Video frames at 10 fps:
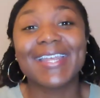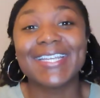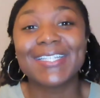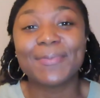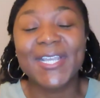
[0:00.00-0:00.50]

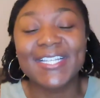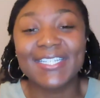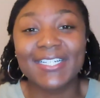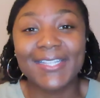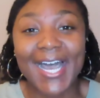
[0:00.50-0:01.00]
list because
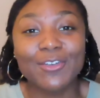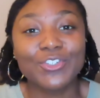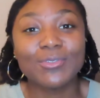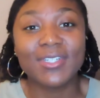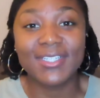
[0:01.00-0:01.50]
it allows
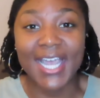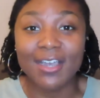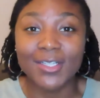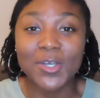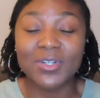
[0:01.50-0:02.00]
you to
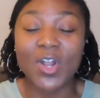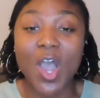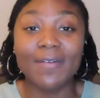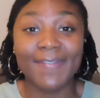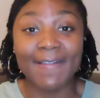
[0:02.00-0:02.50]
download an
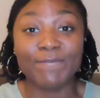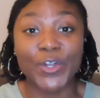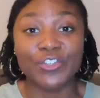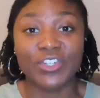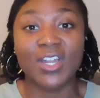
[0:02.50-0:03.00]
offline
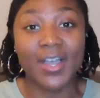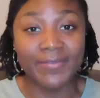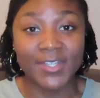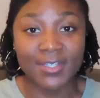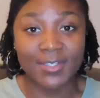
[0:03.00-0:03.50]
version
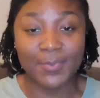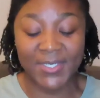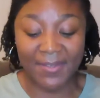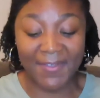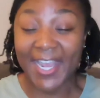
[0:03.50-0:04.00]
of the
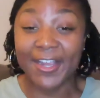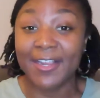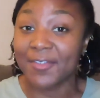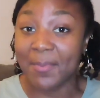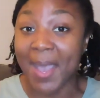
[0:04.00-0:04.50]
specific
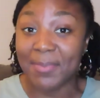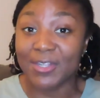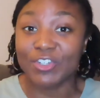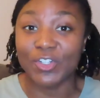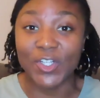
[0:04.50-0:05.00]
area of the map
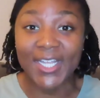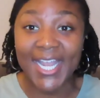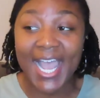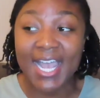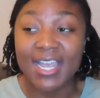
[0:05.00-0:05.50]
that you're
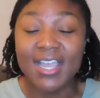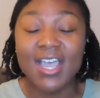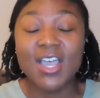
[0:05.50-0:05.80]
looking at.